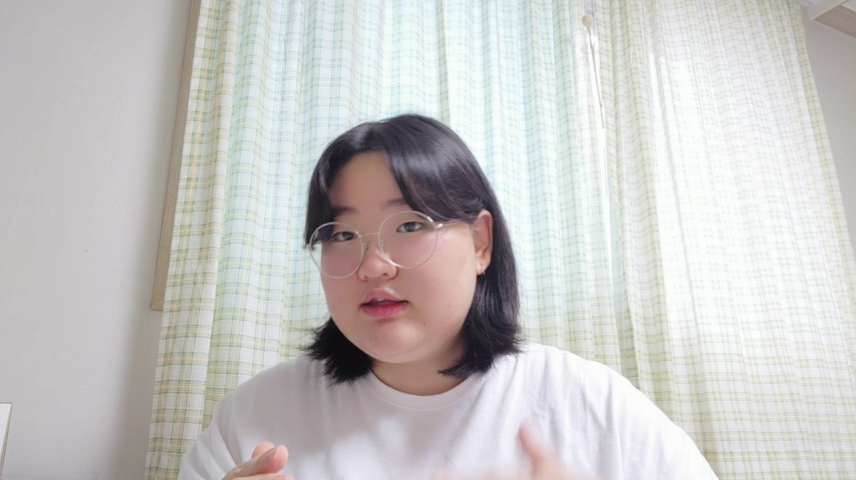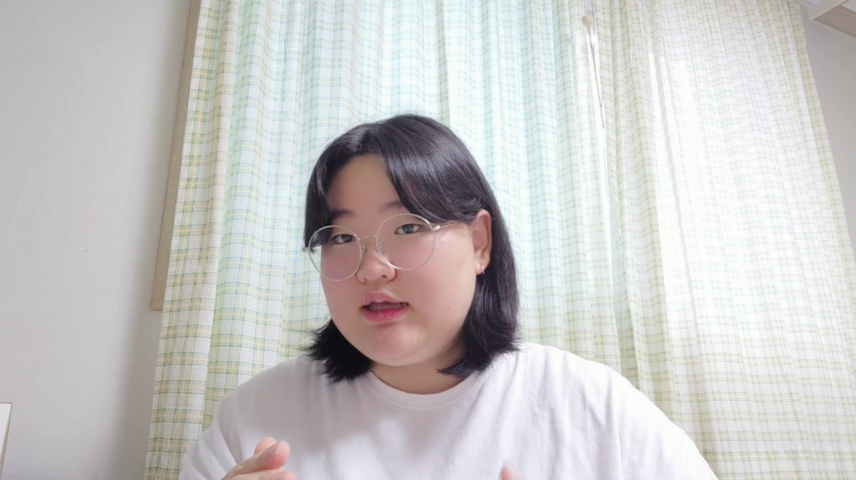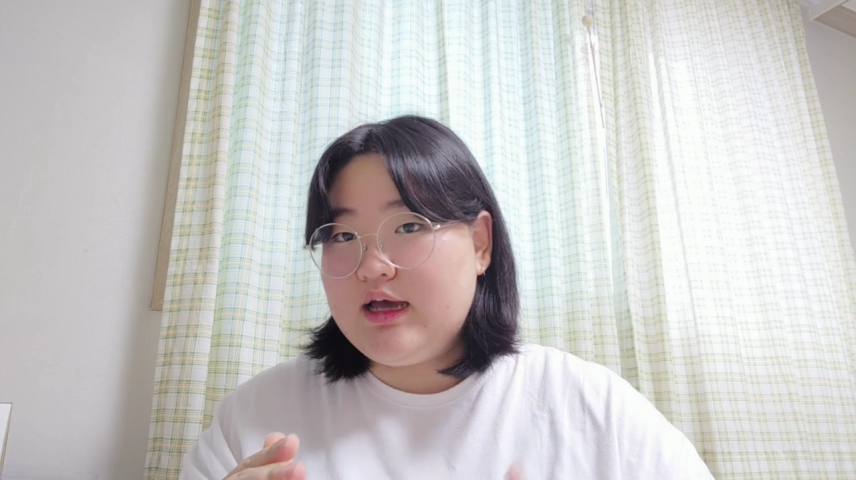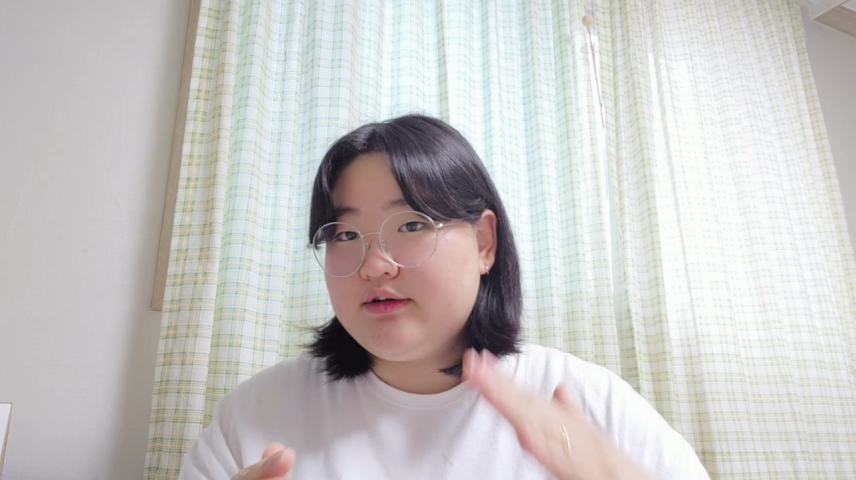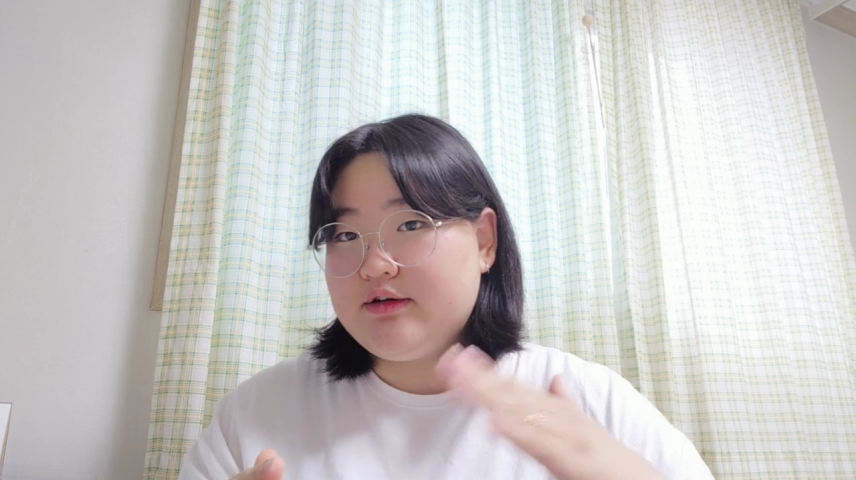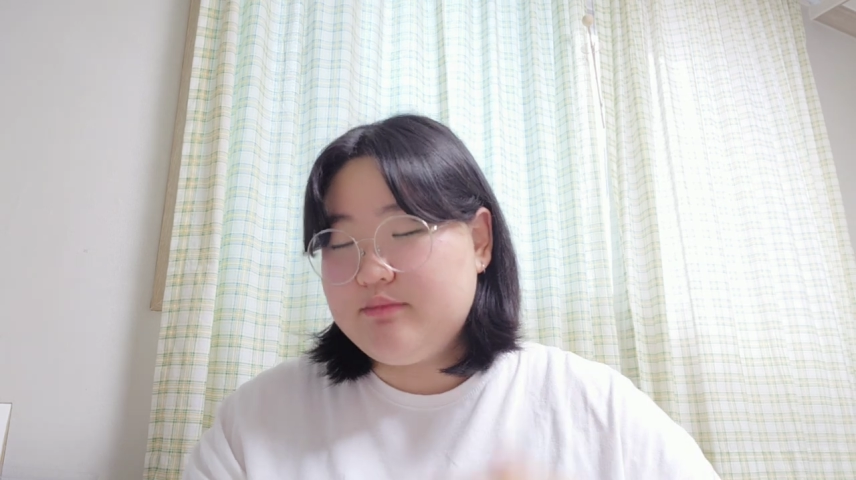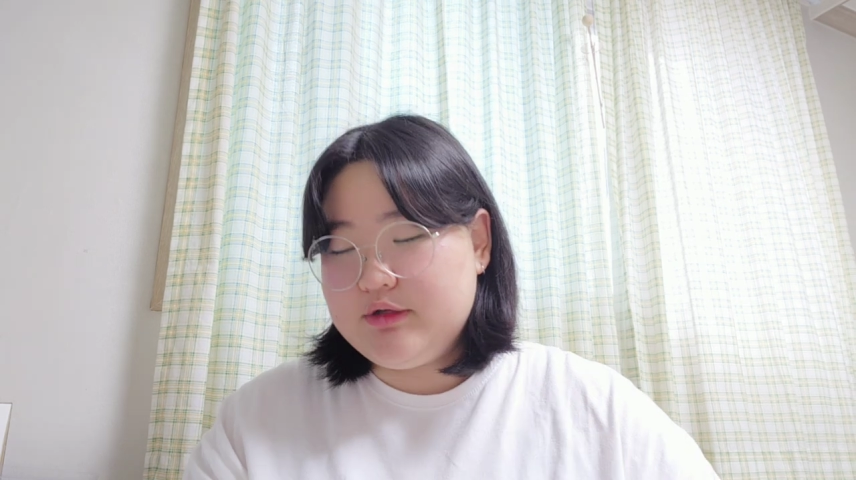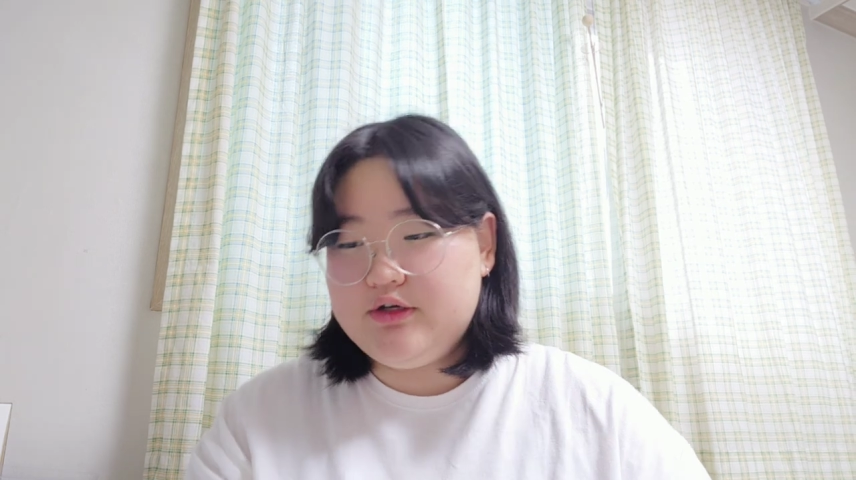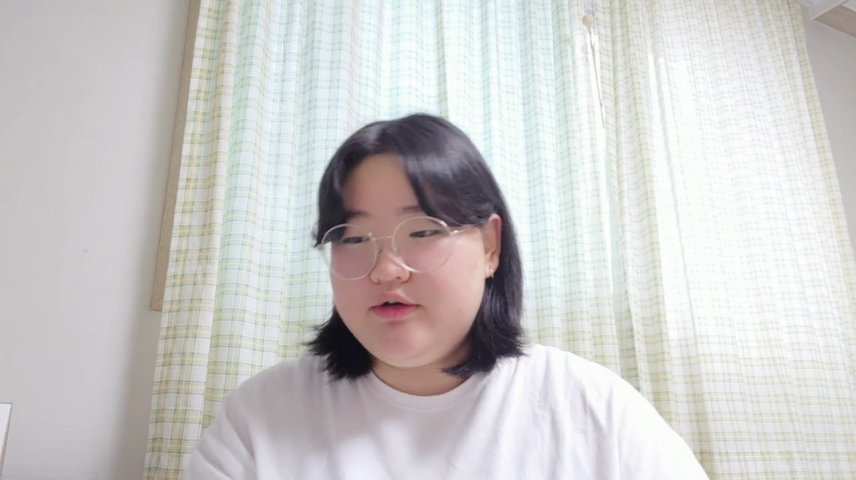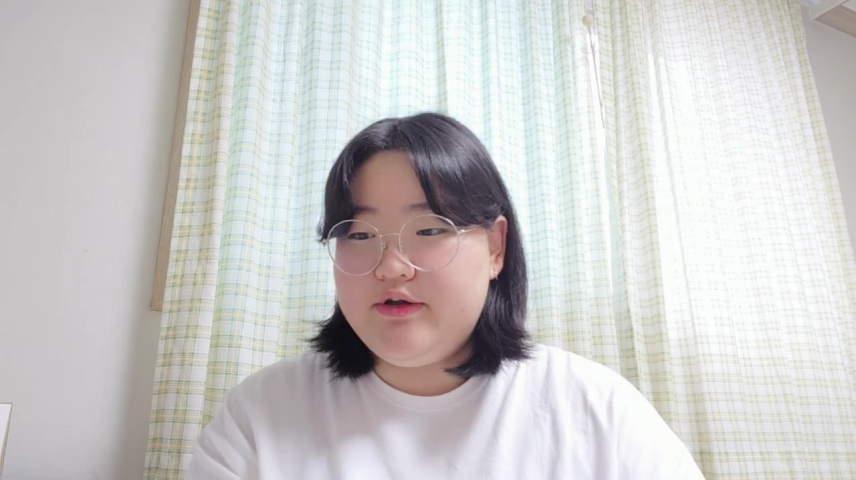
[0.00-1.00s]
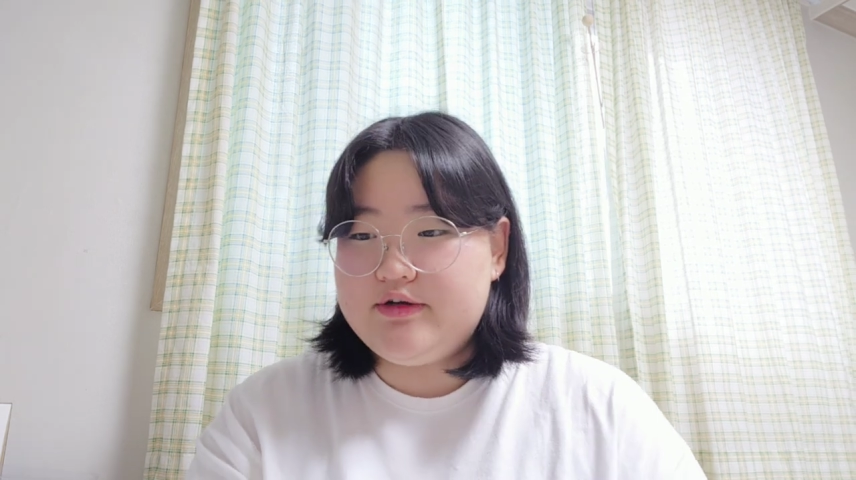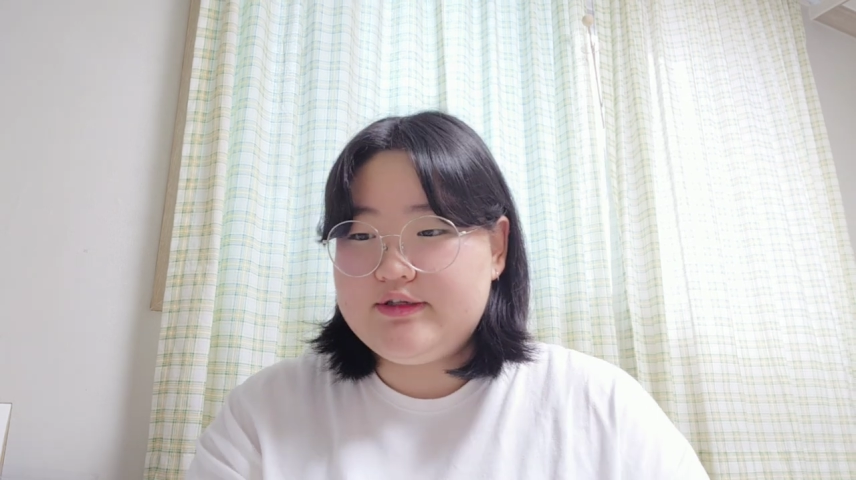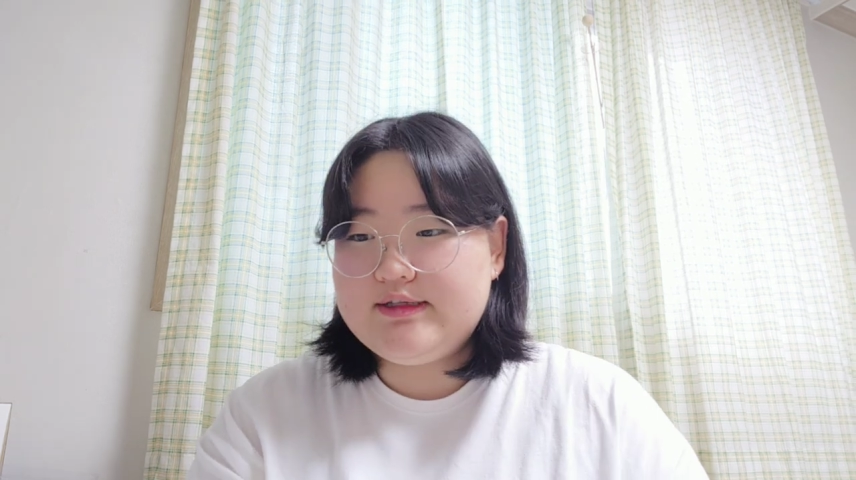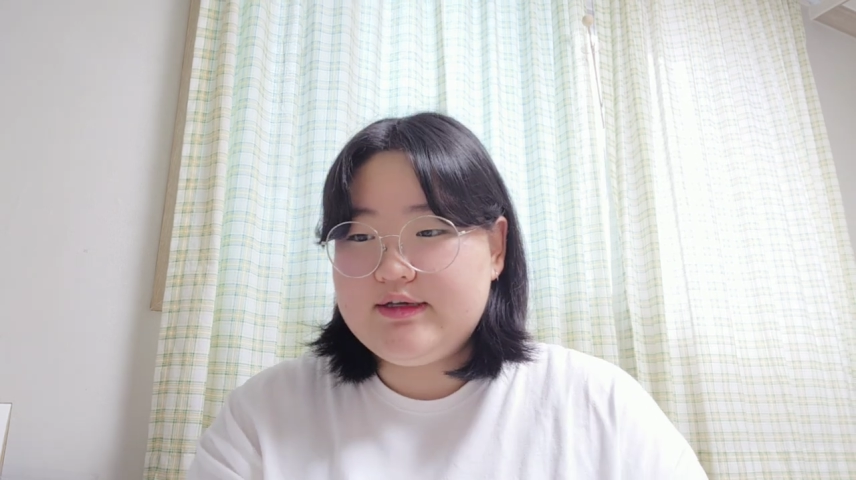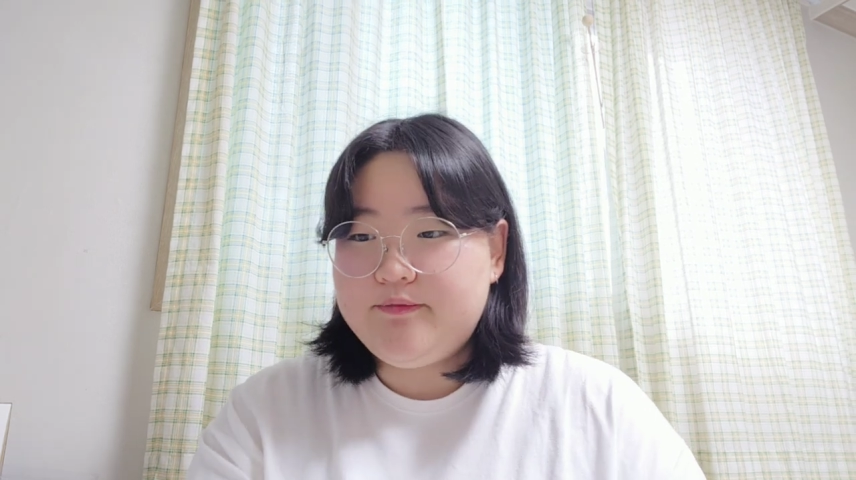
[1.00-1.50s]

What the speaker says: the other materials.